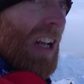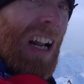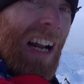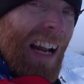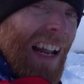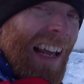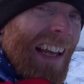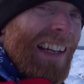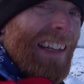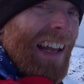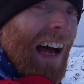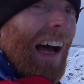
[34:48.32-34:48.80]
a
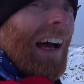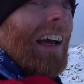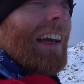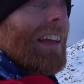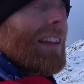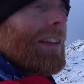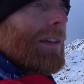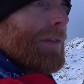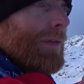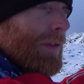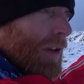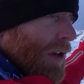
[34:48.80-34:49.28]
clear day,
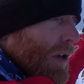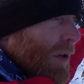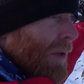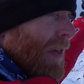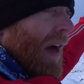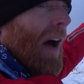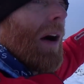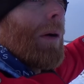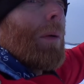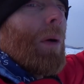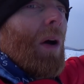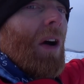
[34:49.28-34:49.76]
the view
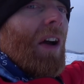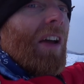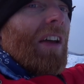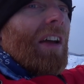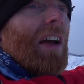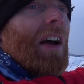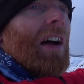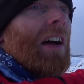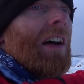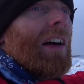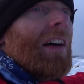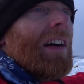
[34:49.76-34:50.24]
that
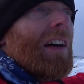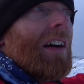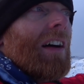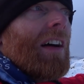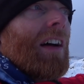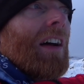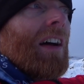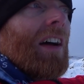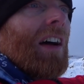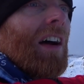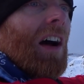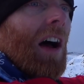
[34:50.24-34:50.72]
way,
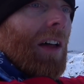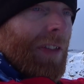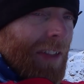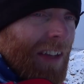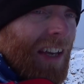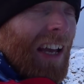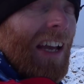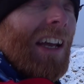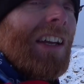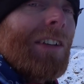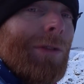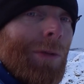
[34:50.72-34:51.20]
I
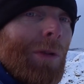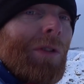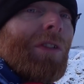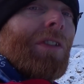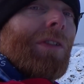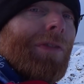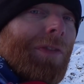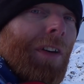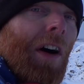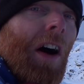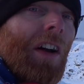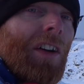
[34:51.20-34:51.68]
think it is one of the
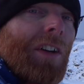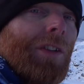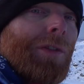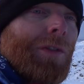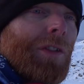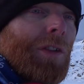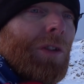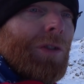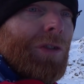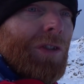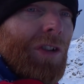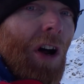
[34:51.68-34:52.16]
finest
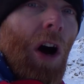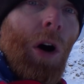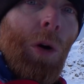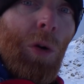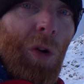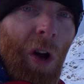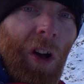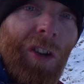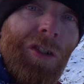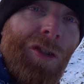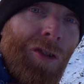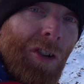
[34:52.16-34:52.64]
views in the whole
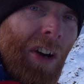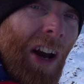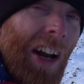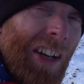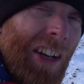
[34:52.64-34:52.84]
country